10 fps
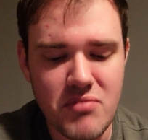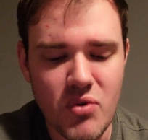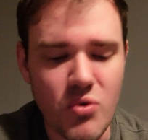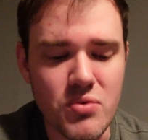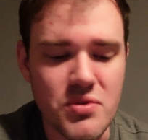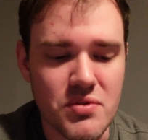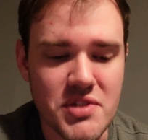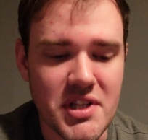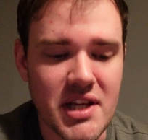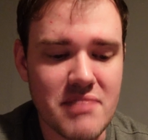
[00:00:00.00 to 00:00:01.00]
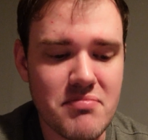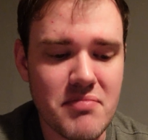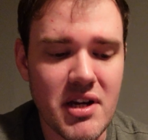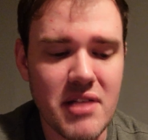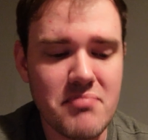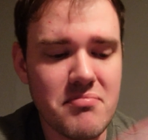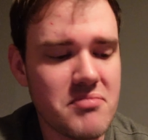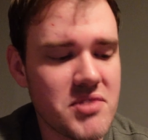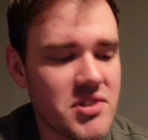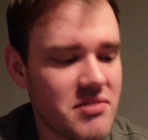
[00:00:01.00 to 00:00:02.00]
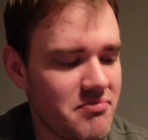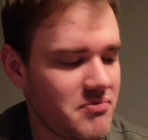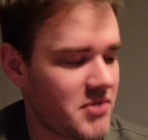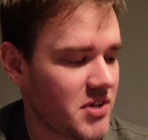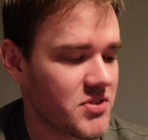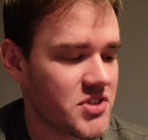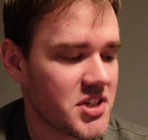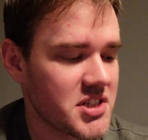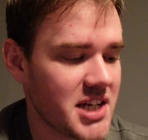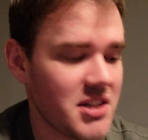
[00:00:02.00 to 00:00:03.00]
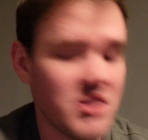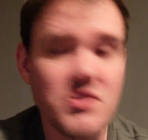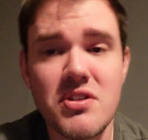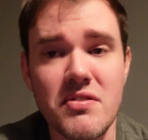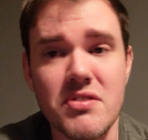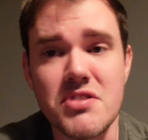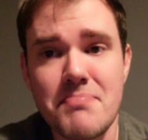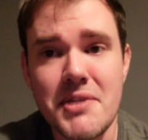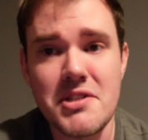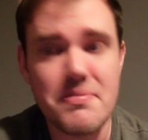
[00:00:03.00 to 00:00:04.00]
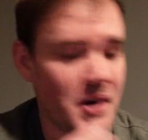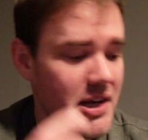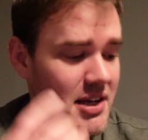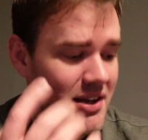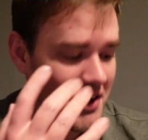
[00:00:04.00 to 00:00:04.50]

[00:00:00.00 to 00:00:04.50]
all sorts in there. I've got suntan lotion, I've got smidge spray.